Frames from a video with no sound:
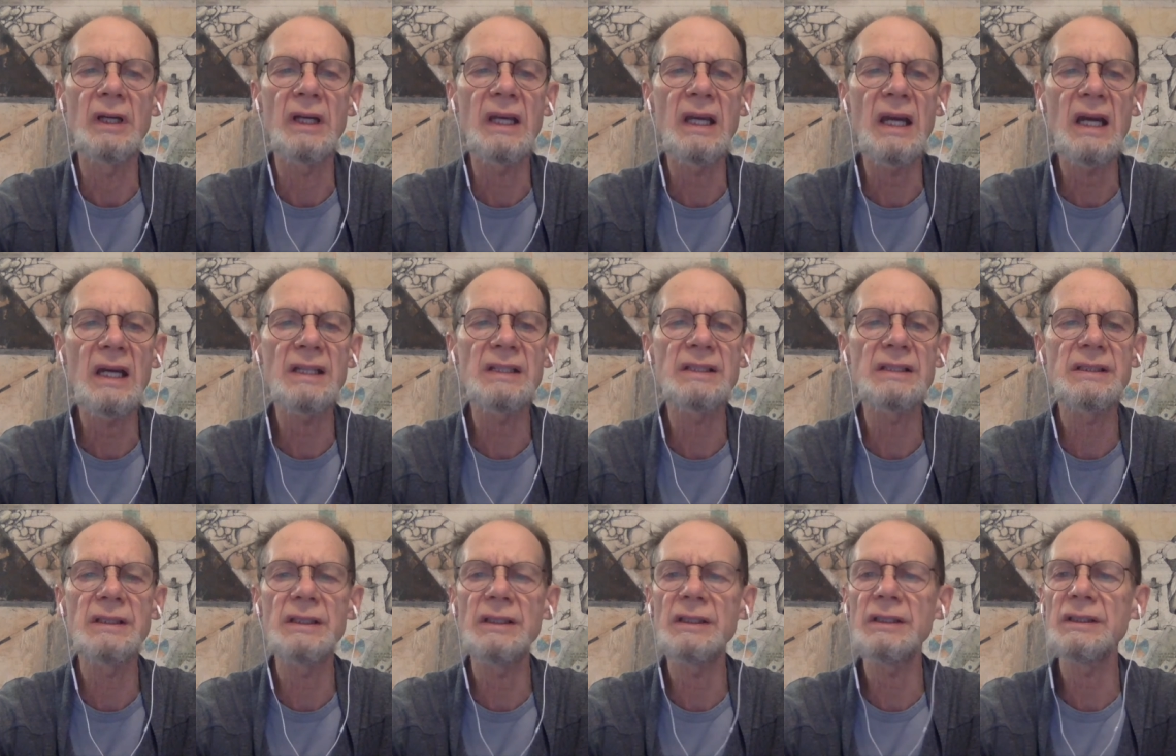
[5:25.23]

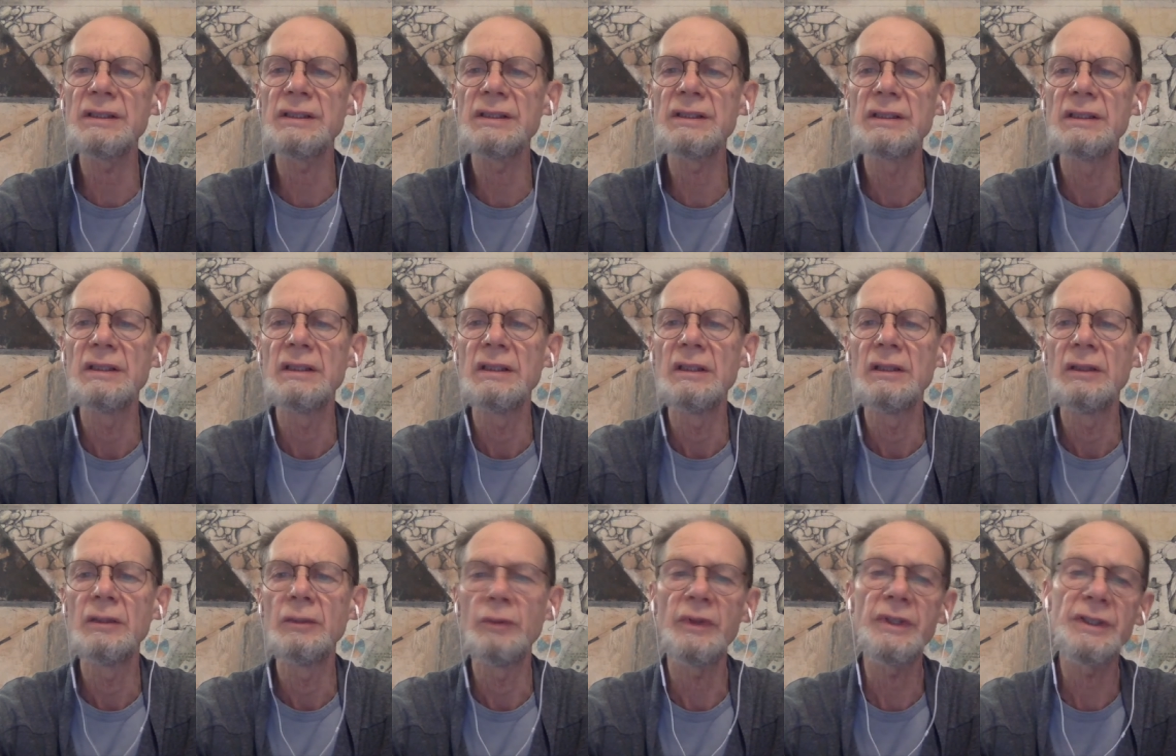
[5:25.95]
castings
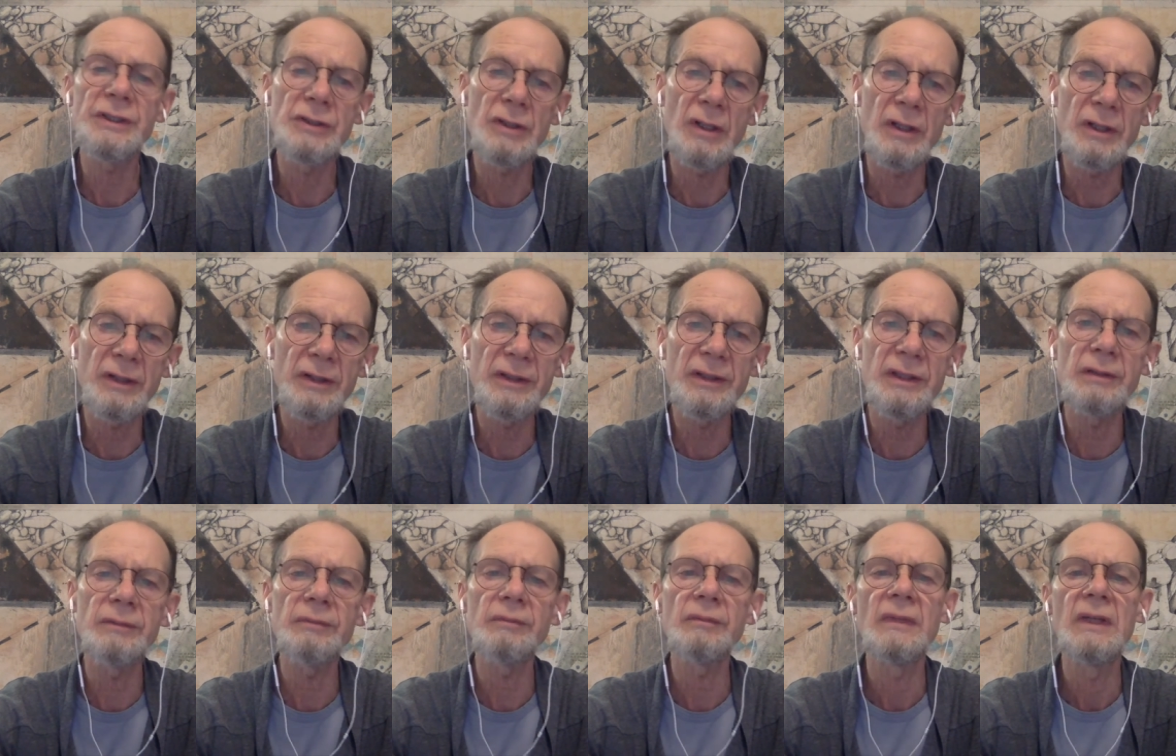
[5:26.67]
with
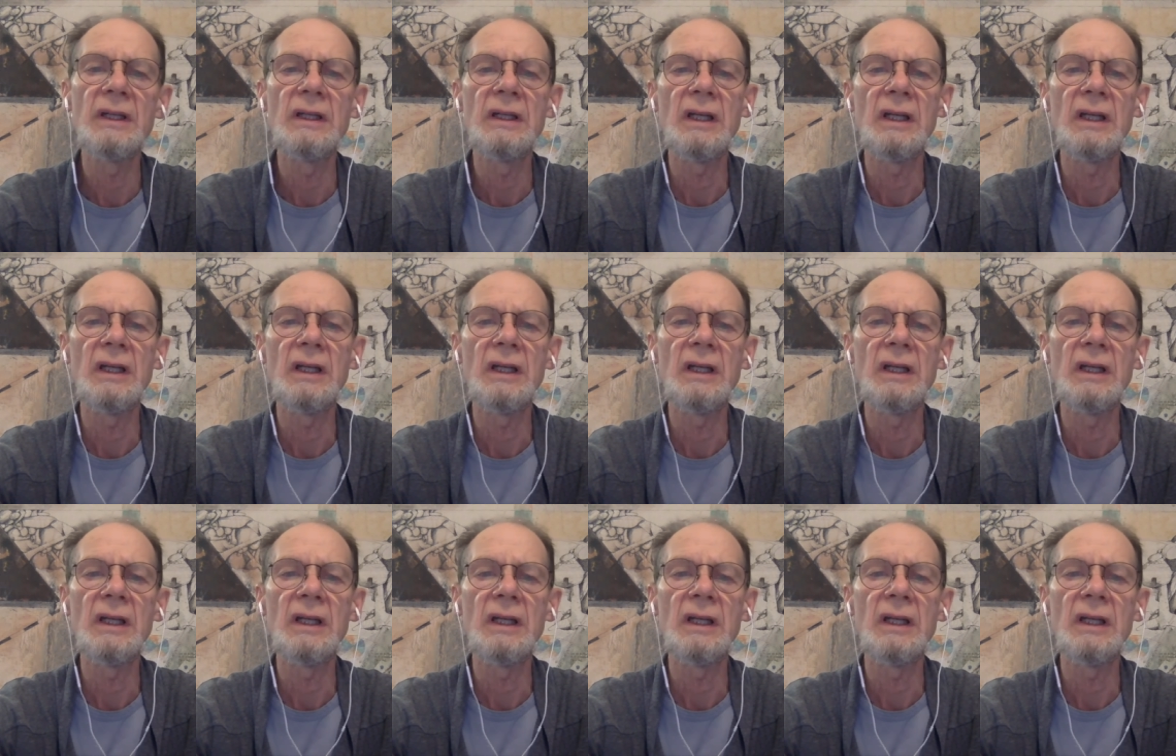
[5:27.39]
Jonathan